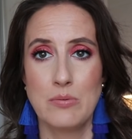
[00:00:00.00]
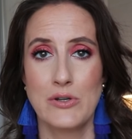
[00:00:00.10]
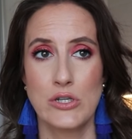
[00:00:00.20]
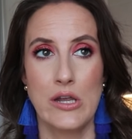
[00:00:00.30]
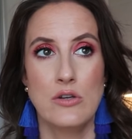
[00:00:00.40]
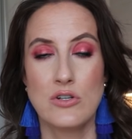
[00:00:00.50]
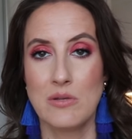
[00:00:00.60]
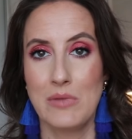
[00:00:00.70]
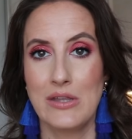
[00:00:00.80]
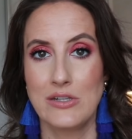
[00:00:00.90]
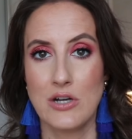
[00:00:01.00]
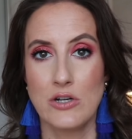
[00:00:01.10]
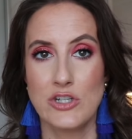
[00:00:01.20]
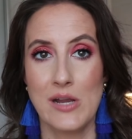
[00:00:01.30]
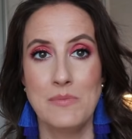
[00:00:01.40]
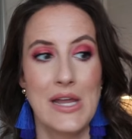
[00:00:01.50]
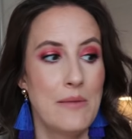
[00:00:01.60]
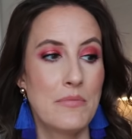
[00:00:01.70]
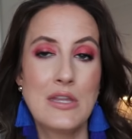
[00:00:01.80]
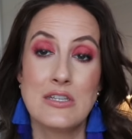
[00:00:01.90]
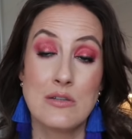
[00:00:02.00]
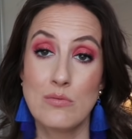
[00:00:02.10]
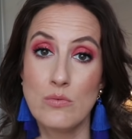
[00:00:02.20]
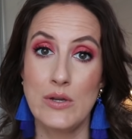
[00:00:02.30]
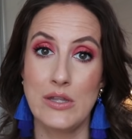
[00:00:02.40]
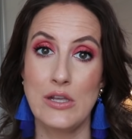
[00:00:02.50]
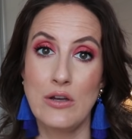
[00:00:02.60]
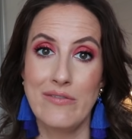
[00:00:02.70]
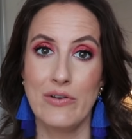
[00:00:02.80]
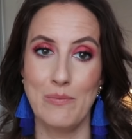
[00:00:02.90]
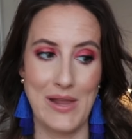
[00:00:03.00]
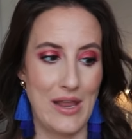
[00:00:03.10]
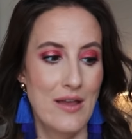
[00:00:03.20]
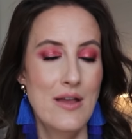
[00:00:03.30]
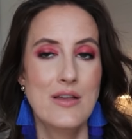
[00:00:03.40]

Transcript: especially under something like Tarte Shape Tape, this is really good for me.